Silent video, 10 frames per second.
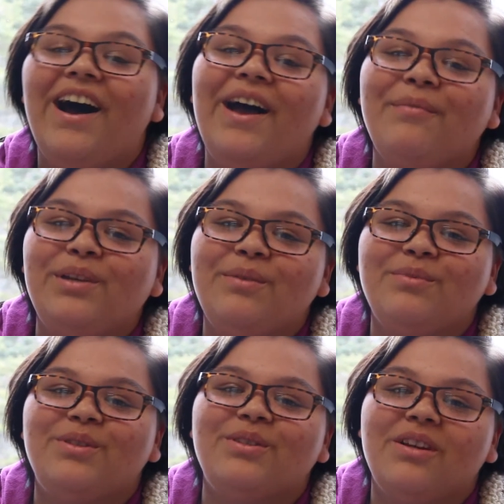Hi, my name
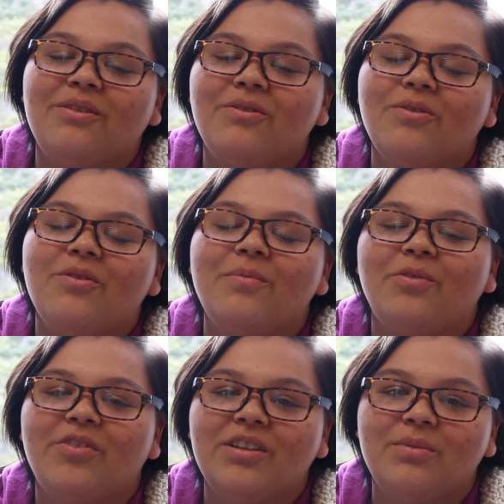is Nichelle Gugu. I'm a
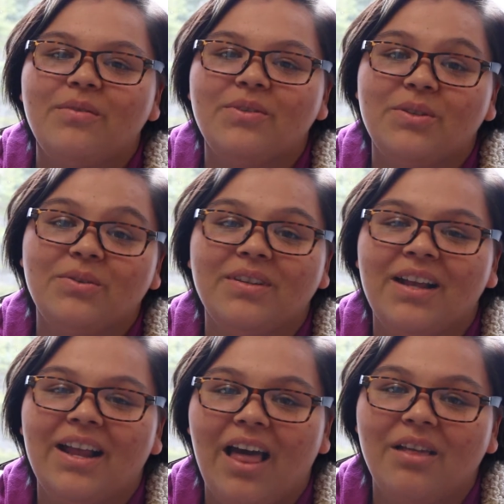grade 12 student
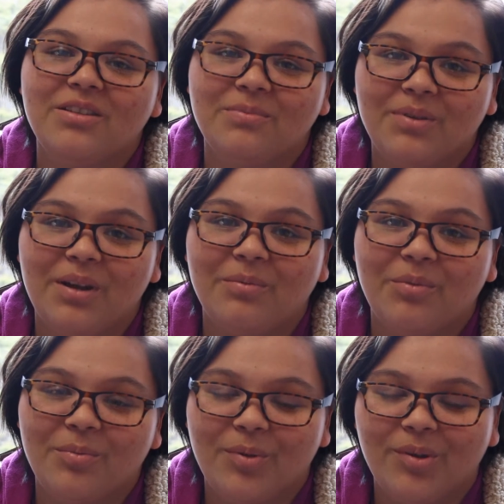at Allison Bernard
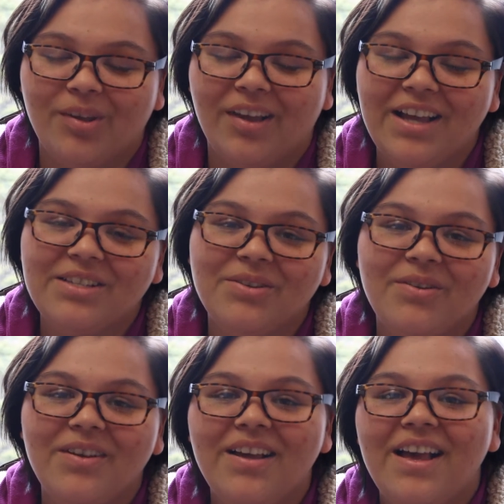Memorial High
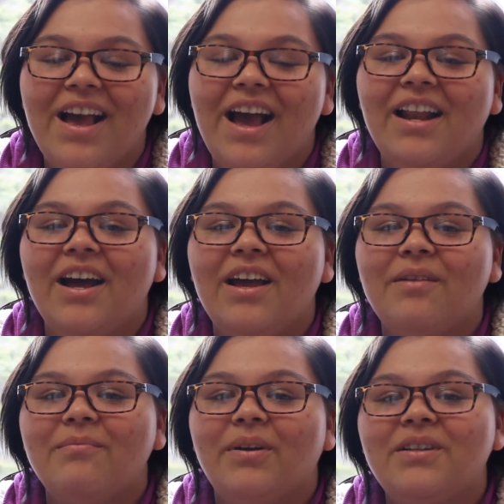School, and I
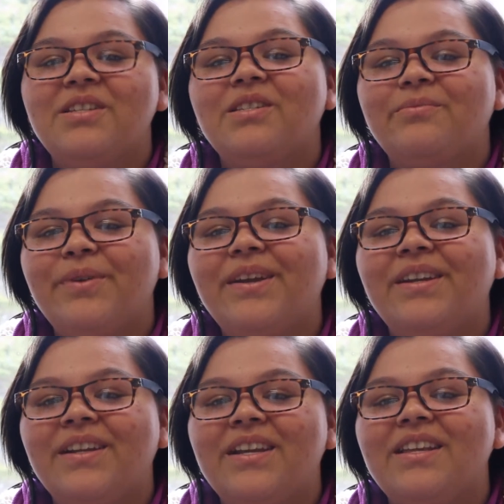am
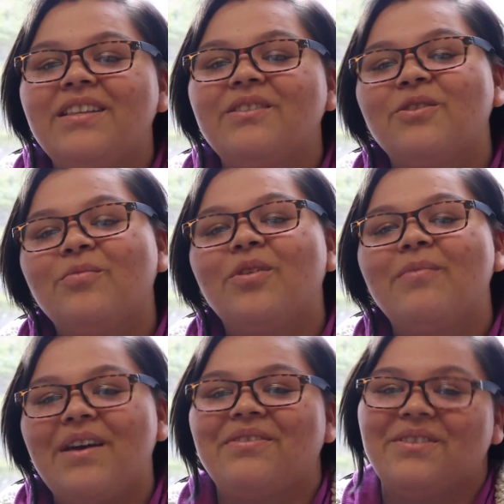participating in Show Me Your
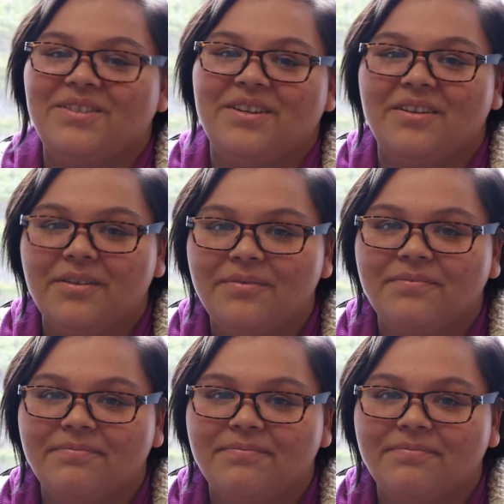Math this year.